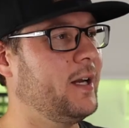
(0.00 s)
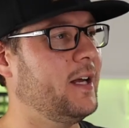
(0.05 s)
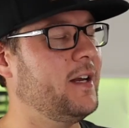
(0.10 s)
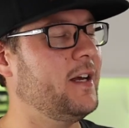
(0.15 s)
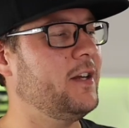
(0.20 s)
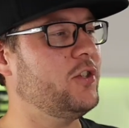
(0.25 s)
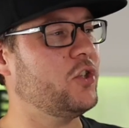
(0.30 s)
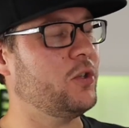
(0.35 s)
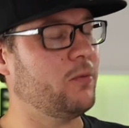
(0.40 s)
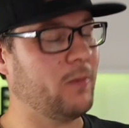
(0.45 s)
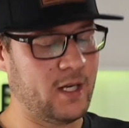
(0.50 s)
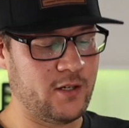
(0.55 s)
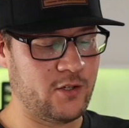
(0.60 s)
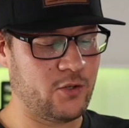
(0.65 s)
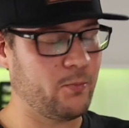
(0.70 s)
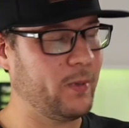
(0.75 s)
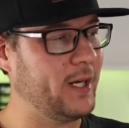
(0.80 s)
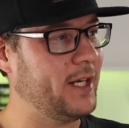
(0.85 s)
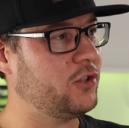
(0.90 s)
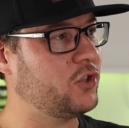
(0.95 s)
engine runs
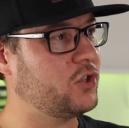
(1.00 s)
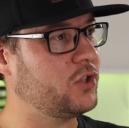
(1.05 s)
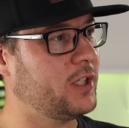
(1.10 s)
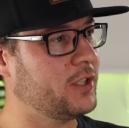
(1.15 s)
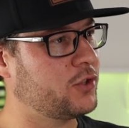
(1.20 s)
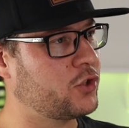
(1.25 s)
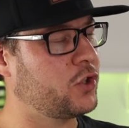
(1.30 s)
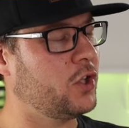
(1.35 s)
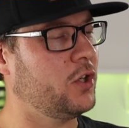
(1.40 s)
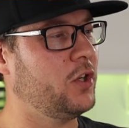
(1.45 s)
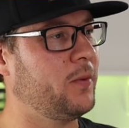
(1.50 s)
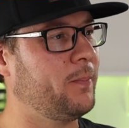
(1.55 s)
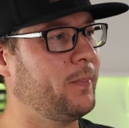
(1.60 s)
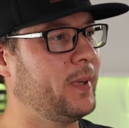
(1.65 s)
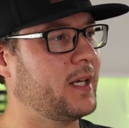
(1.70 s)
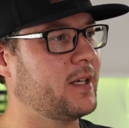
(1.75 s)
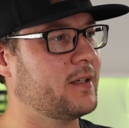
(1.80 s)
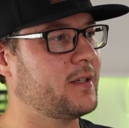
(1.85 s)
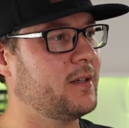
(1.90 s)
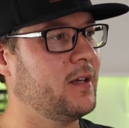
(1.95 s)
rich, it's good
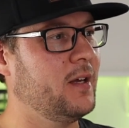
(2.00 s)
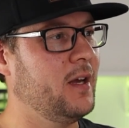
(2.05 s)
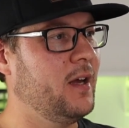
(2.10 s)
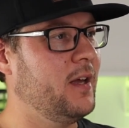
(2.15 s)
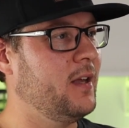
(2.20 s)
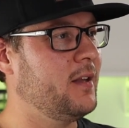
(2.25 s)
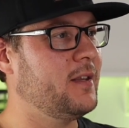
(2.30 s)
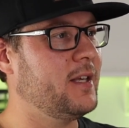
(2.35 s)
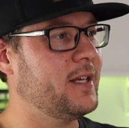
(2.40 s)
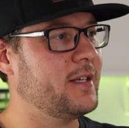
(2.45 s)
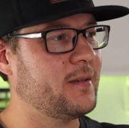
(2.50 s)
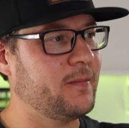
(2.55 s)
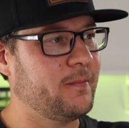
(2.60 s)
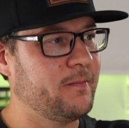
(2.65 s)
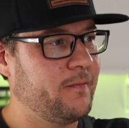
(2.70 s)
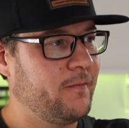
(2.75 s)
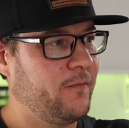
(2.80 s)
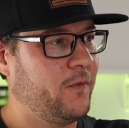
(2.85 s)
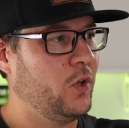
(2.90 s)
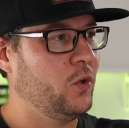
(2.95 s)
because there's
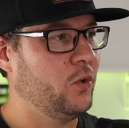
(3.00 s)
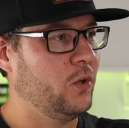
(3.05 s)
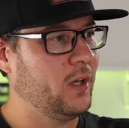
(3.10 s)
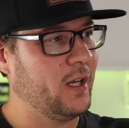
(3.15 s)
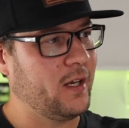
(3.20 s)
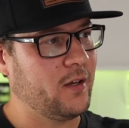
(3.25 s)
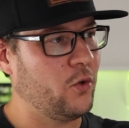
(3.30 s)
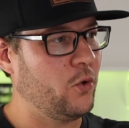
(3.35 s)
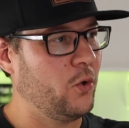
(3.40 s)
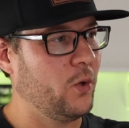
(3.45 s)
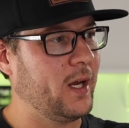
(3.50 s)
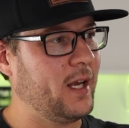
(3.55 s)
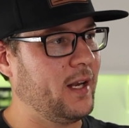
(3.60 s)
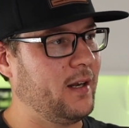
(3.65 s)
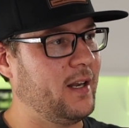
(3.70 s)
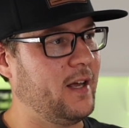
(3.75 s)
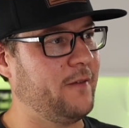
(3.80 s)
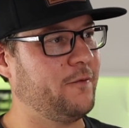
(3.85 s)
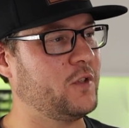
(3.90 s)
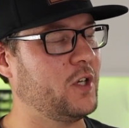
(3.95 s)
fuel and oil
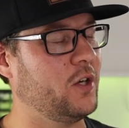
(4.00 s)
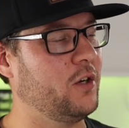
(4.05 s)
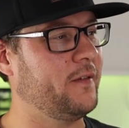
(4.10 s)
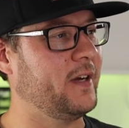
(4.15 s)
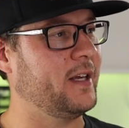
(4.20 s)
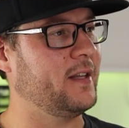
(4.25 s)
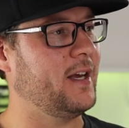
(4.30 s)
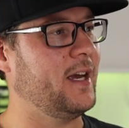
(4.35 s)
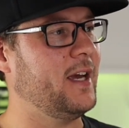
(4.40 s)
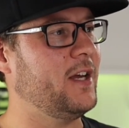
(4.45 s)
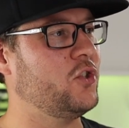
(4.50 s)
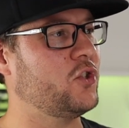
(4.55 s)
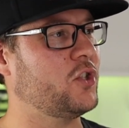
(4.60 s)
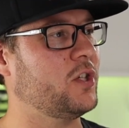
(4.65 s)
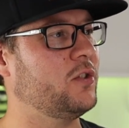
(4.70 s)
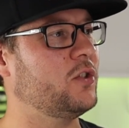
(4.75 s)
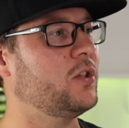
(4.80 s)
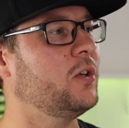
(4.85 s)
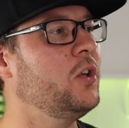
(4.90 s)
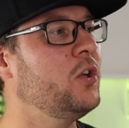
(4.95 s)
left over in the engine
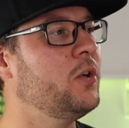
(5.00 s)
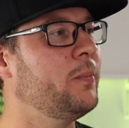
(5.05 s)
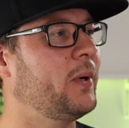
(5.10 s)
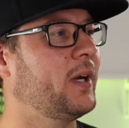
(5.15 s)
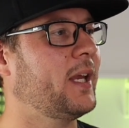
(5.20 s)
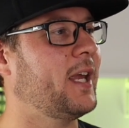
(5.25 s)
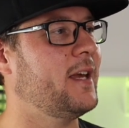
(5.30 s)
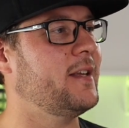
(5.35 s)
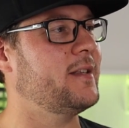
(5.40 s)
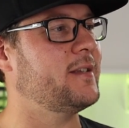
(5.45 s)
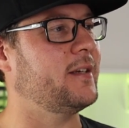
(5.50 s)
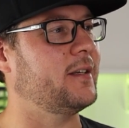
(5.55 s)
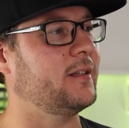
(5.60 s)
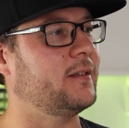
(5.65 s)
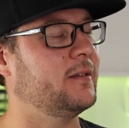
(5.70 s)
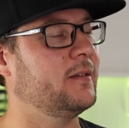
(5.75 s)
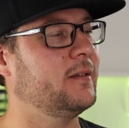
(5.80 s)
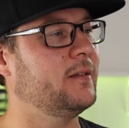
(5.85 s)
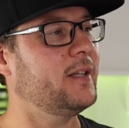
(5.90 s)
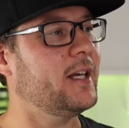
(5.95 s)
to lubricate it.
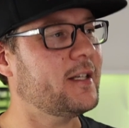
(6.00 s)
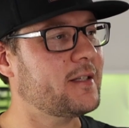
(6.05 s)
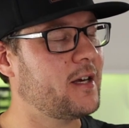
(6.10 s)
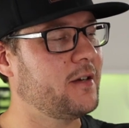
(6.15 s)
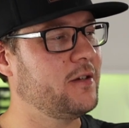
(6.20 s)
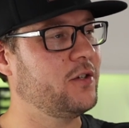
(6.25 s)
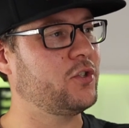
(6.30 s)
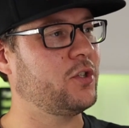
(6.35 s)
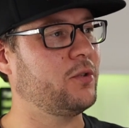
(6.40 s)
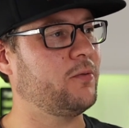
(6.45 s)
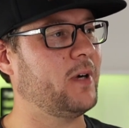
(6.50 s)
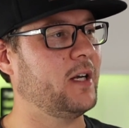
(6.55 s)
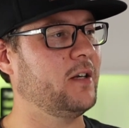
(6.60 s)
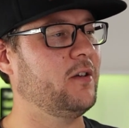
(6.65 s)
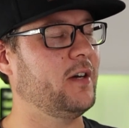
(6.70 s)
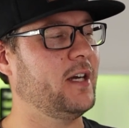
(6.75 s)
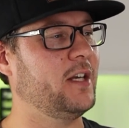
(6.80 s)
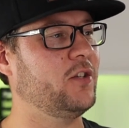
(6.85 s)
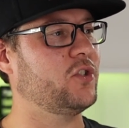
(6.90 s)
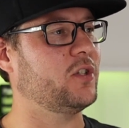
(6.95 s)
That's how you should run your
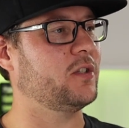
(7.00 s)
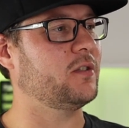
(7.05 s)
engine.